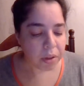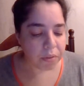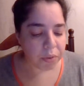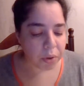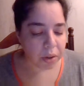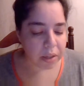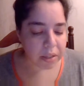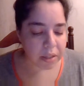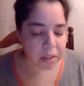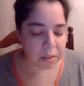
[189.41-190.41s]
for
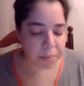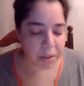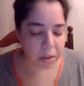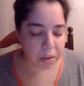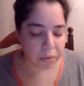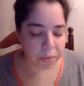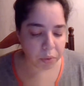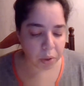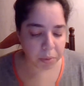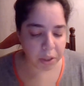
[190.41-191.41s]
assessment of
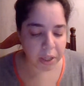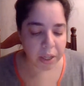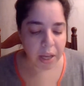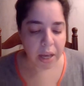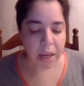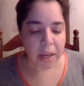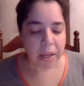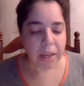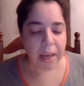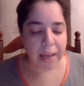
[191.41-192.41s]
normality
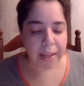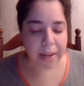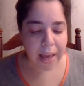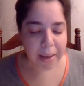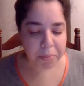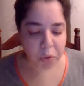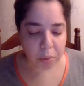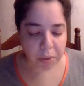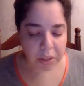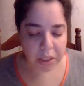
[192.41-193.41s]
and
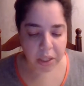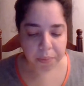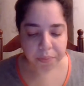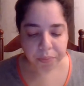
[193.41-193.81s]
abnormality.